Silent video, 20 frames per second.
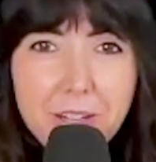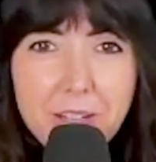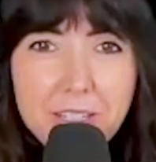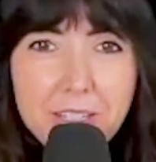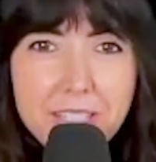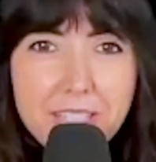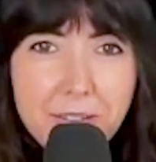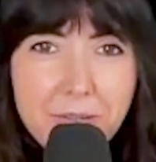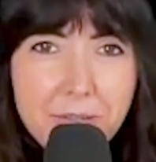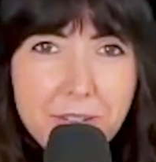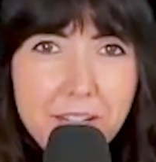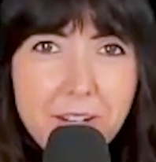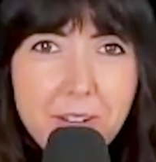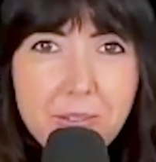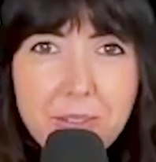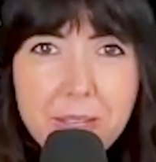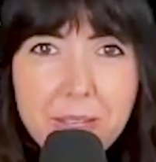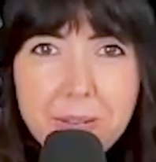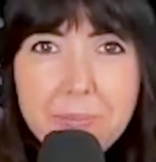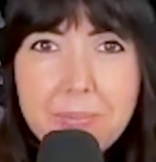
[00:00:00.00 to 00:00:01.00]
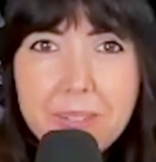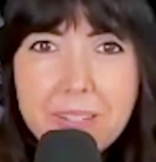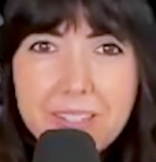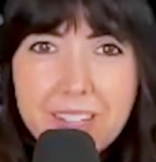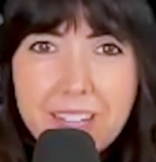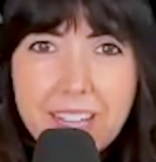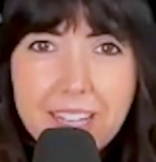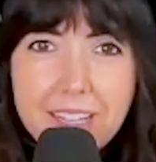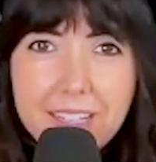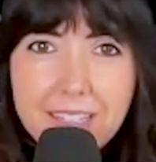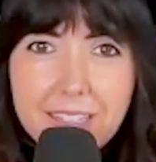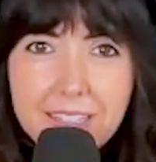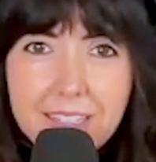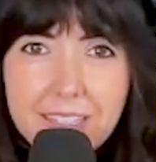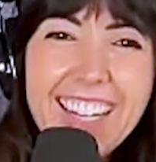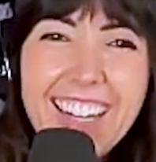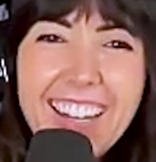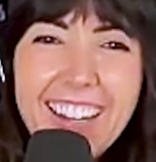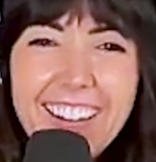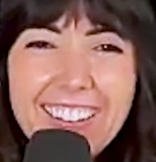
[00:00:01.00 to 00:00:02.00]
See if I know them. Okay.
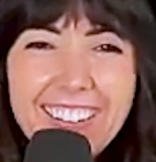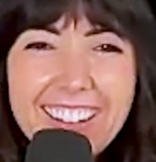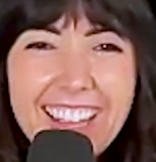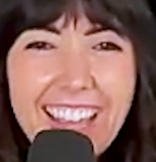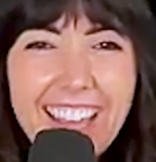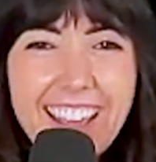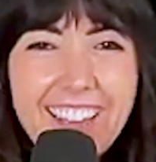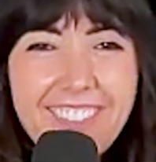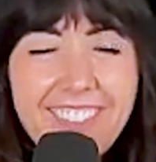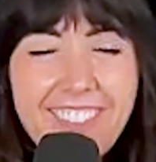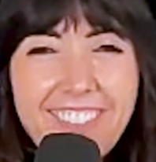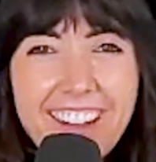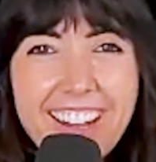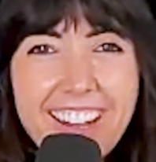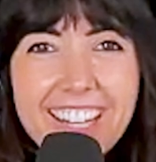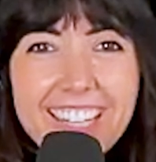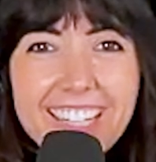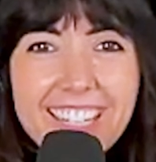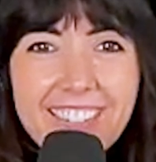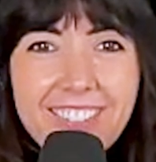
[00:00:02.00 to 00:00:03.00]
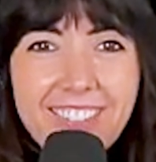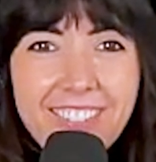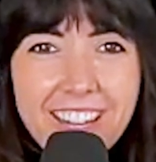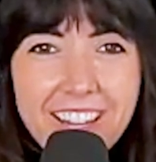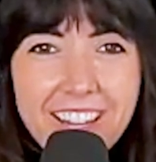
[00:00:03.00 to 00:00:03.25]
Okay. What do